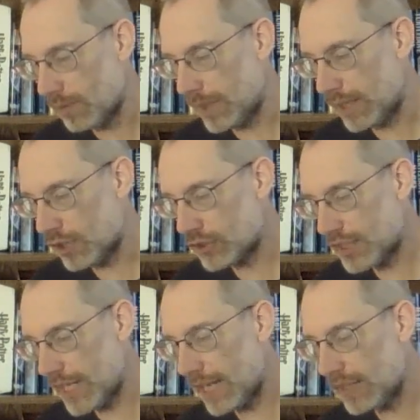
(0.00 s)
Because
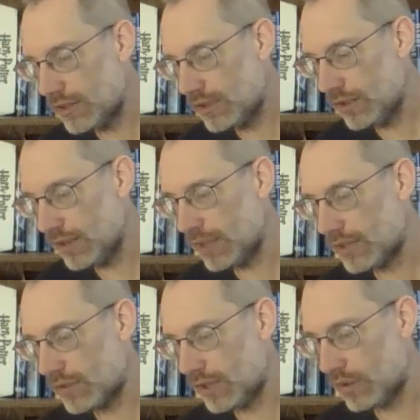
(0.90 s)
she had to do
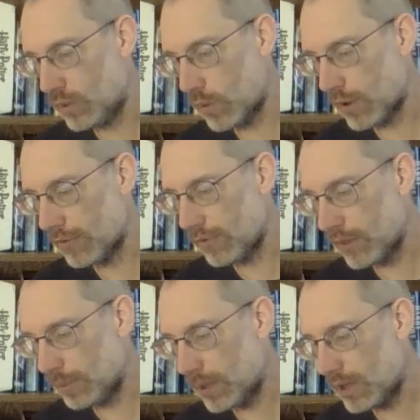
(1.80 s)
this in order
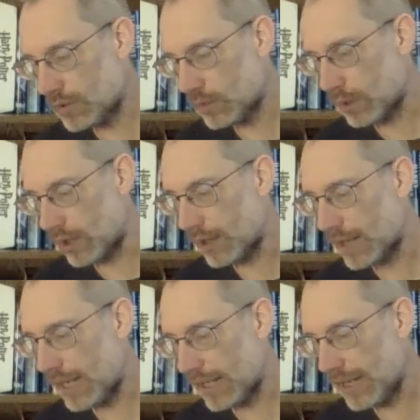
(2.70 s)
for the plot to work,
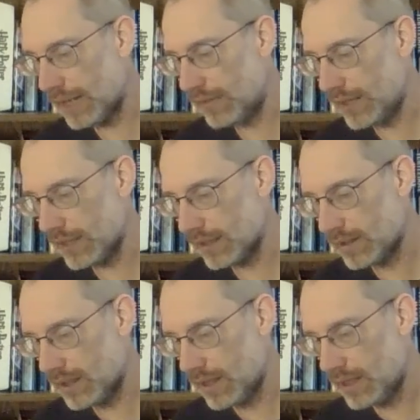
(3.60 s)
I gave in.